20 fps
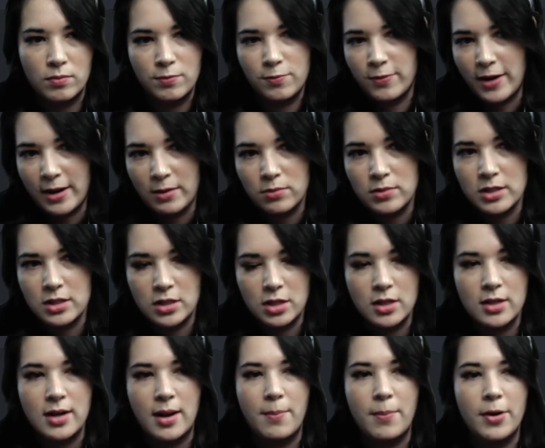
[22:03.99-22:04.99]
found a
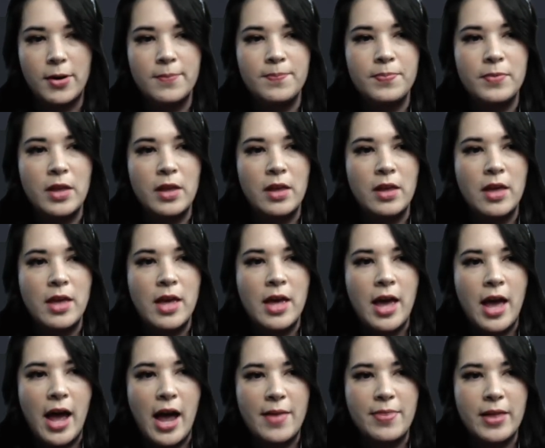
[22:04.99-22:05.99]
good number.
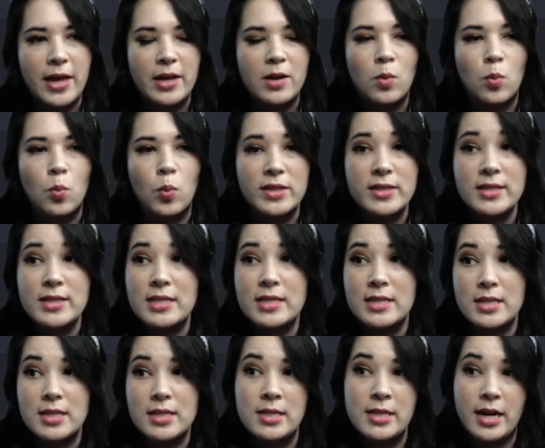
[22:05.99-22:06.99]
And then once
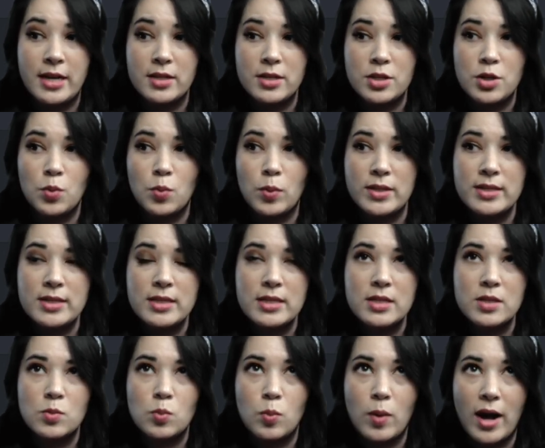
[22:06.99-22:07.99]
this is done, so once
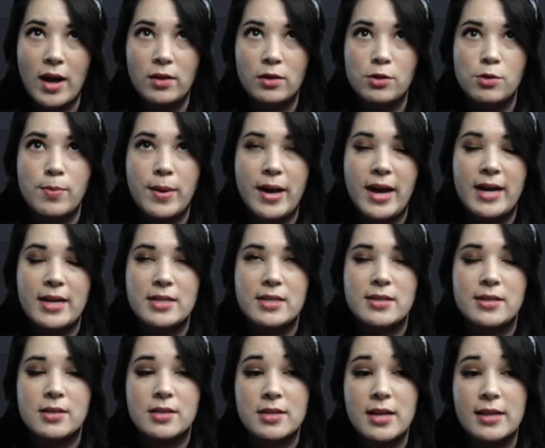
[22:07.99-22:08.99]
this while loop has
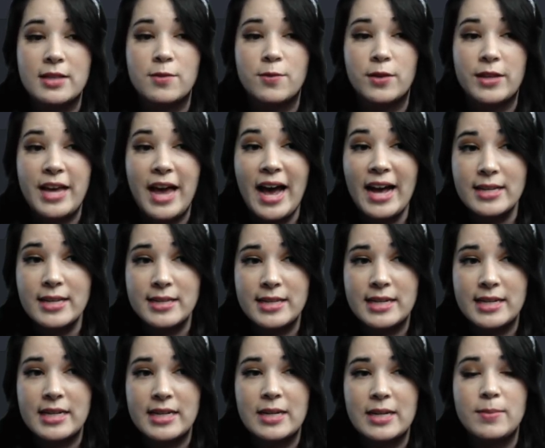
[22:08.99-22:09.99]
successfully
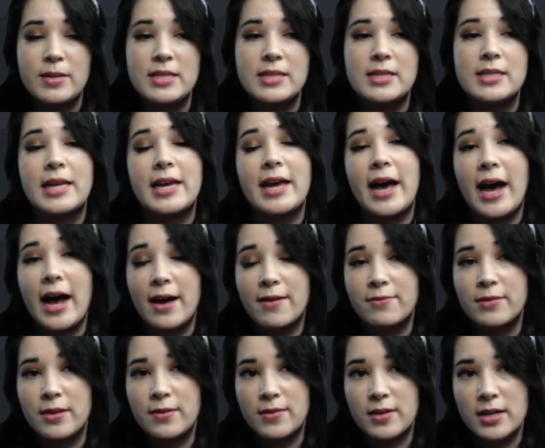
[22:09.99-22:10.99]
exited, it means they
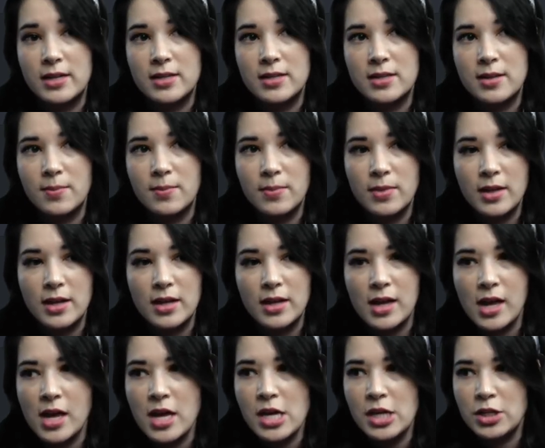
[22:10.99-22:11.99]
have given us
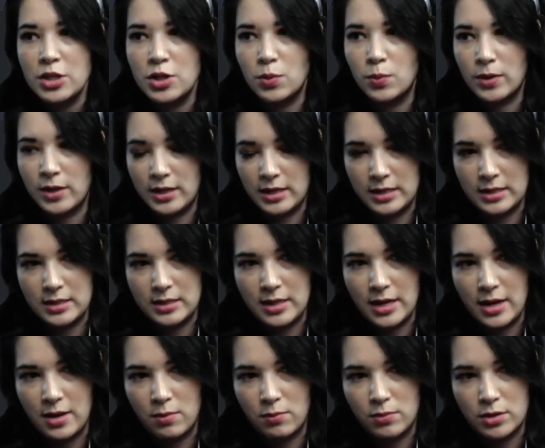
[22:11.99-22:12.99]
something. So we're going to
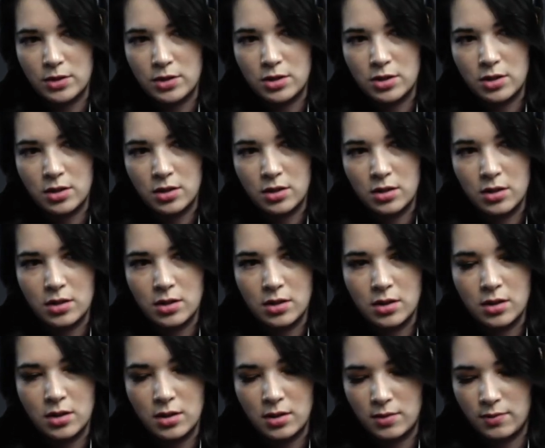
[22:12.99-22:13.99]
say
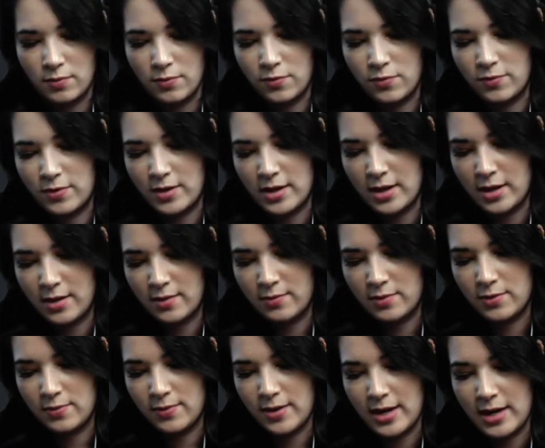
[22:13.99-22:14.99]
return 5
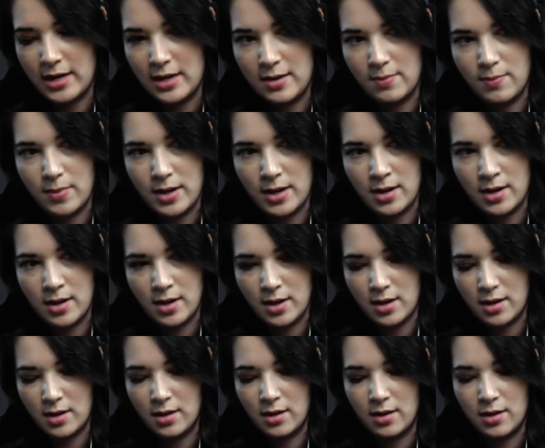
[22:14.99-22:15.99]
divided
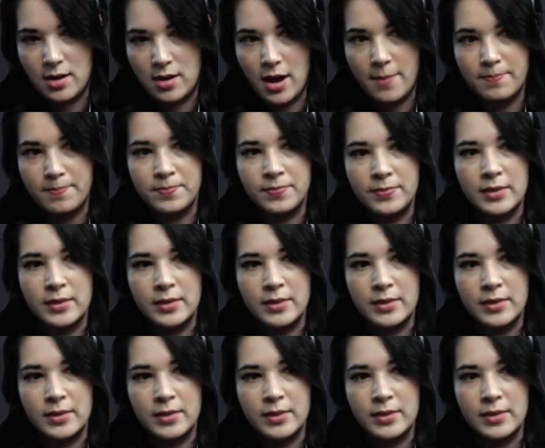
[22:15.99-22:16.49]
by num.